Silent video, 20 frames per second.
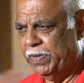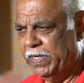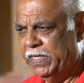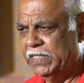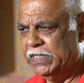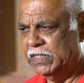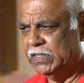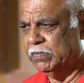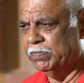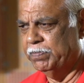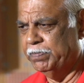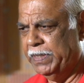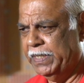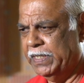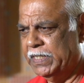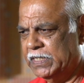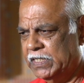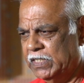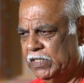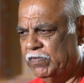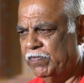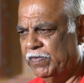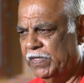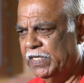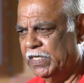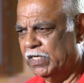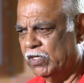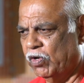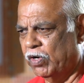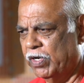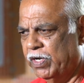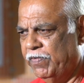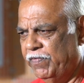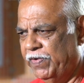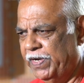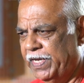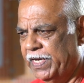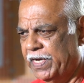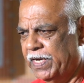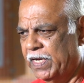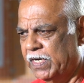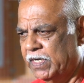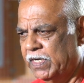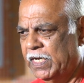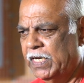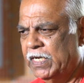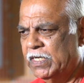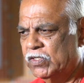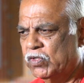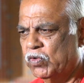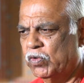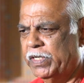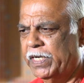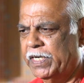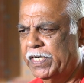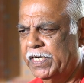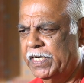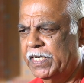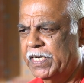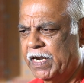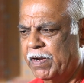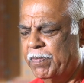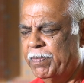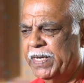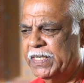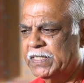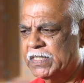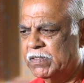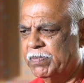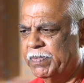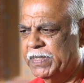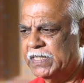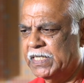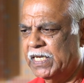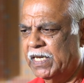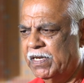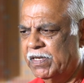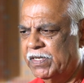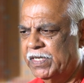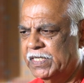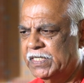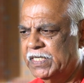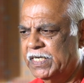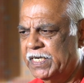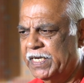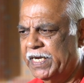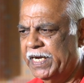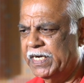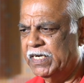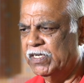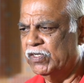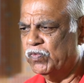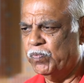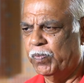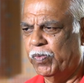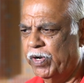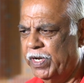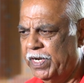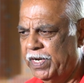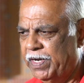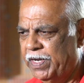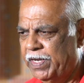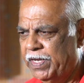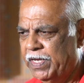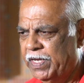Please mix it with the toddy vinegar so that it remains, masala doesn't get spoiled.